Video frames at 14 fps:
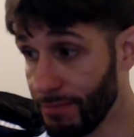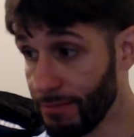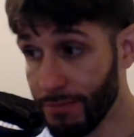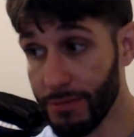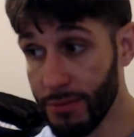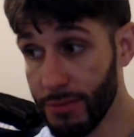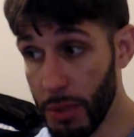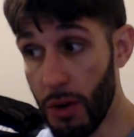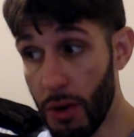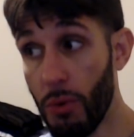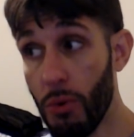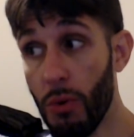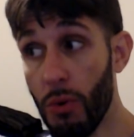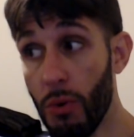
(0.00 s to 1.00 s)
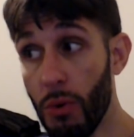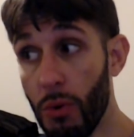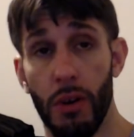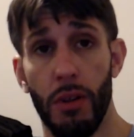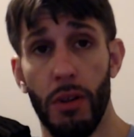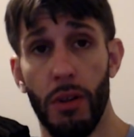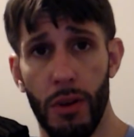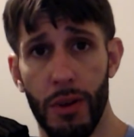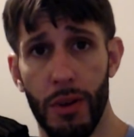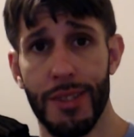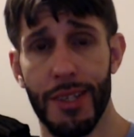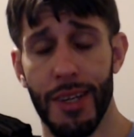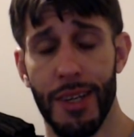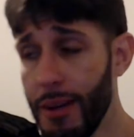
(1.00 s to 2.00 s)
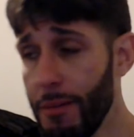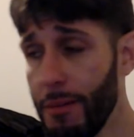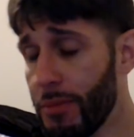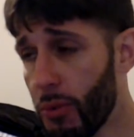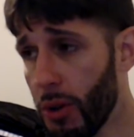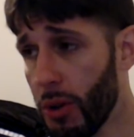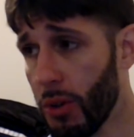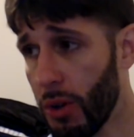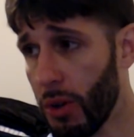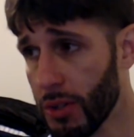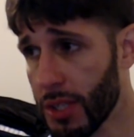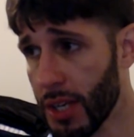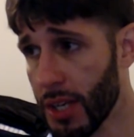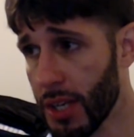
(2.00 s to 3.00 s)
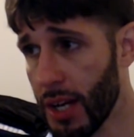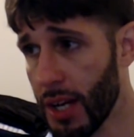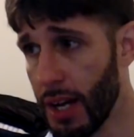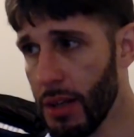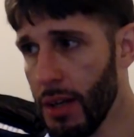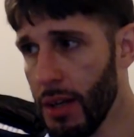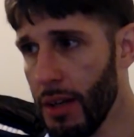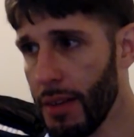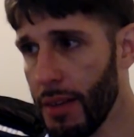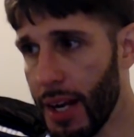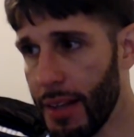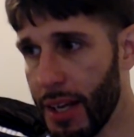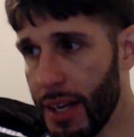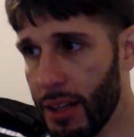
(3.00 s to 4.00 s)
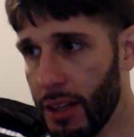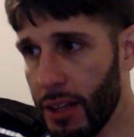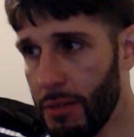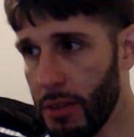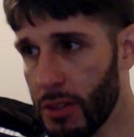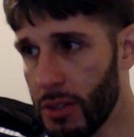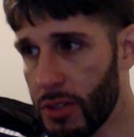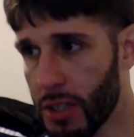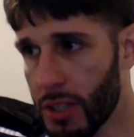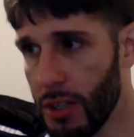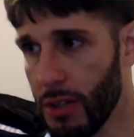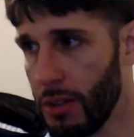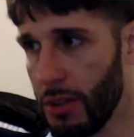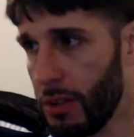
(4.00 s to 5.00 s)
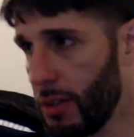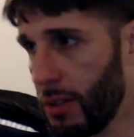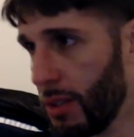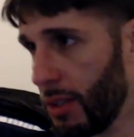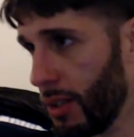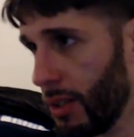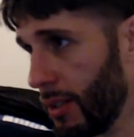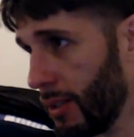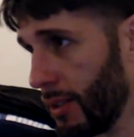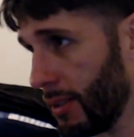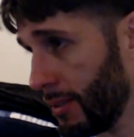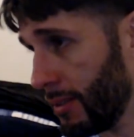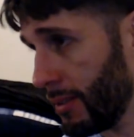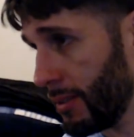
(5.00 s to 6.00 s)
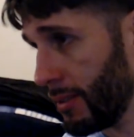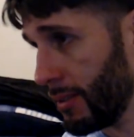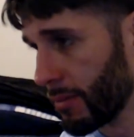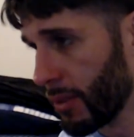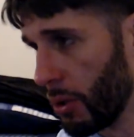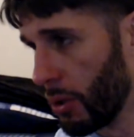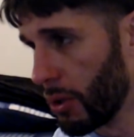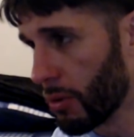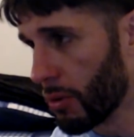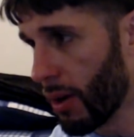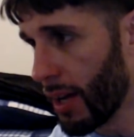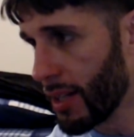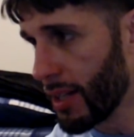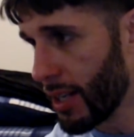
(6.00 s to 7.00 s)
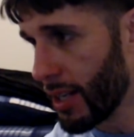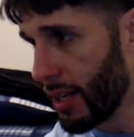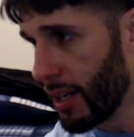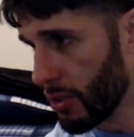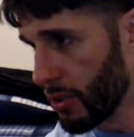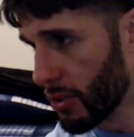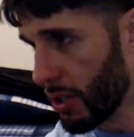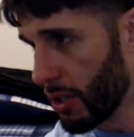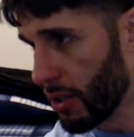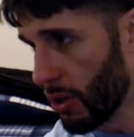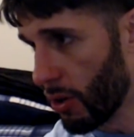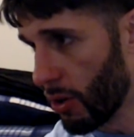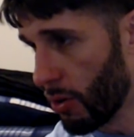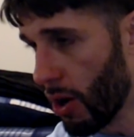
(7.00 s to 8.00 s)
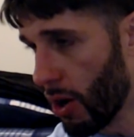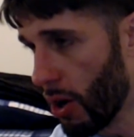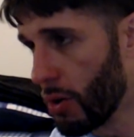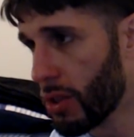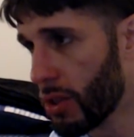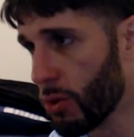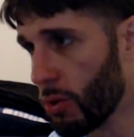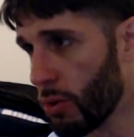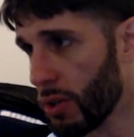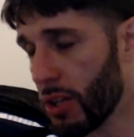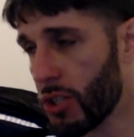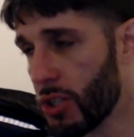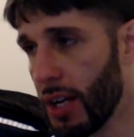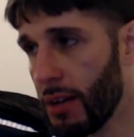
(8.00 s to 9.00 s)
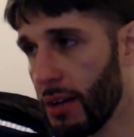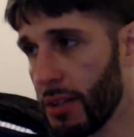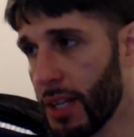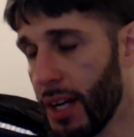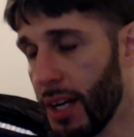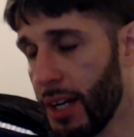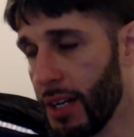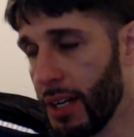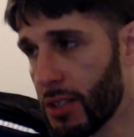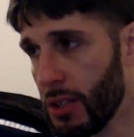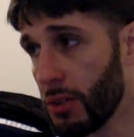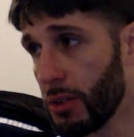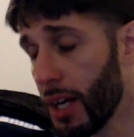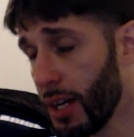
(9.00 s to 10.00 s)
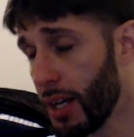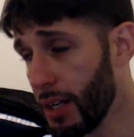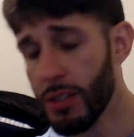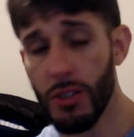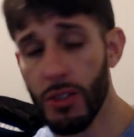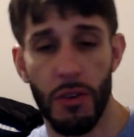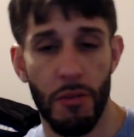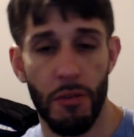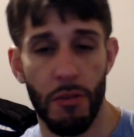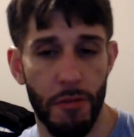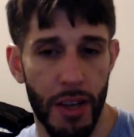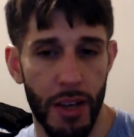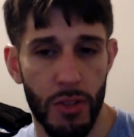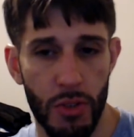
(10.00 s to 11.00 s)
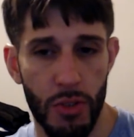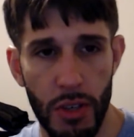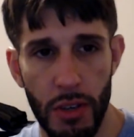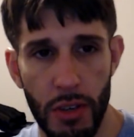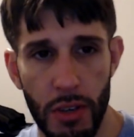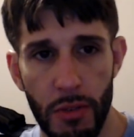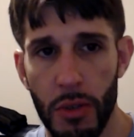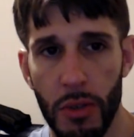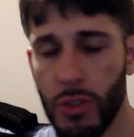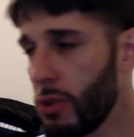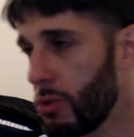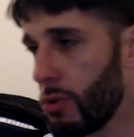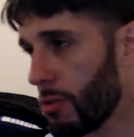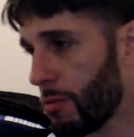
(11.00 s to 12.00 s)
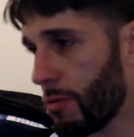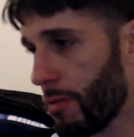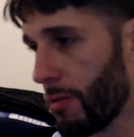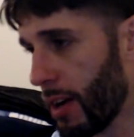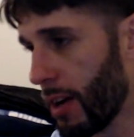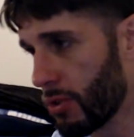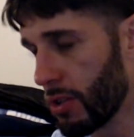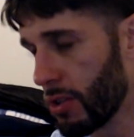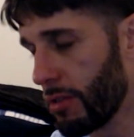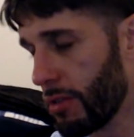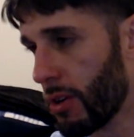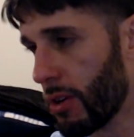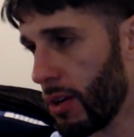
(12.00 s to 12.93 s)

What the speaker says: been a real long time that had that level of skill. Oh, look, Ryan Tannehill's going to throw. Oh, he threw a touchdown to Kenny Still. Kenny Still's a fast receiver. Bills could use a fast receiver.